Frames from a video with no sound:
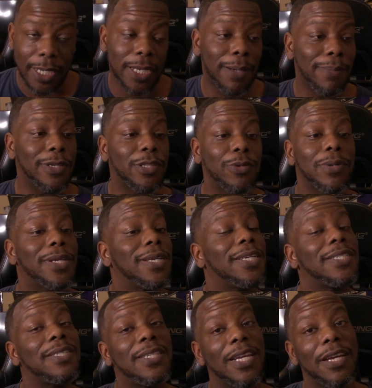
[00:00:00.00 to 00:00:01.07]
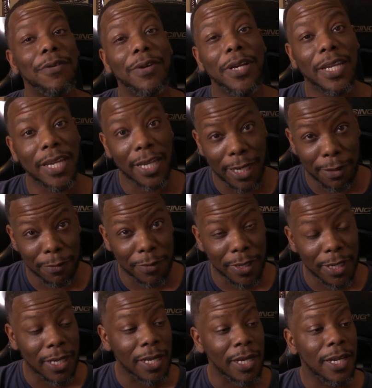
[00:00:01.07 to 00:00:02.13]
Number three is Derrick Henry.